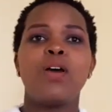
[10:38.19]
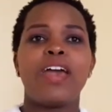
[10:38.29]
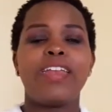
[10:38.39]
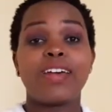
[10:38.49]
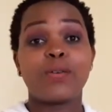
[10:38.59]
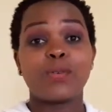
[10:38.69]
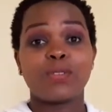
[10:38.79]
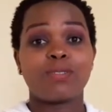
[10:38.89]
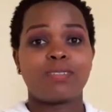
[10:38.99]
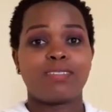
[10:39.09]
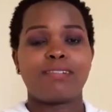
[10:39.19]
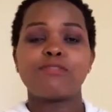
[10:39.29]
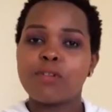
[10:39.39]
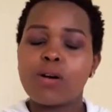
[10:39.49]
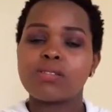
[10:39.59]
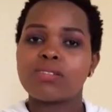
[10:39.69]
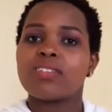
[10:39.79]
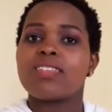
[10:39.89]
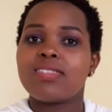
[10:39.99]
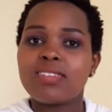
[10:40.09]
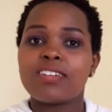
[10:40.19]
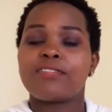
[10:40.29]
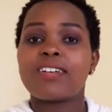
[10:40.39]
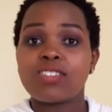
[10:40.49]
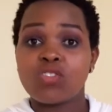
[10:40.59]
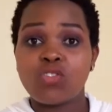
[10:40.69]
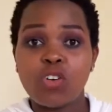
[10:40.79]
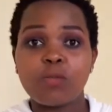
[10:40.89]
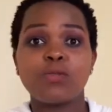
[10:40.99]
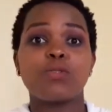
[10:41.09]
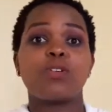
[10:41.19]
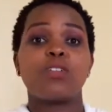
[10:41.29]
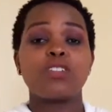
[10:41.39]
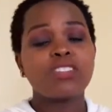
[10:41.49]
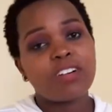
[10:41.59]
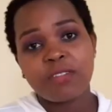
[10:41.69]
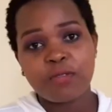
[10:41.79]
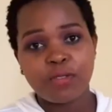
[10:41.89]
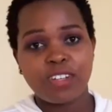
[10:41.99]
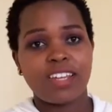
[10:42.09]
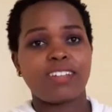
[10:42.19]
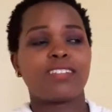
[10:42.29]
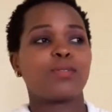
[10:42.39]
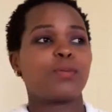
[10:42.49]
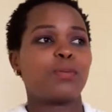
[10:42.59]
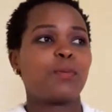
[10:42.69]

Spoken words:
And I was, of course, this is the first job, so you're not confident. So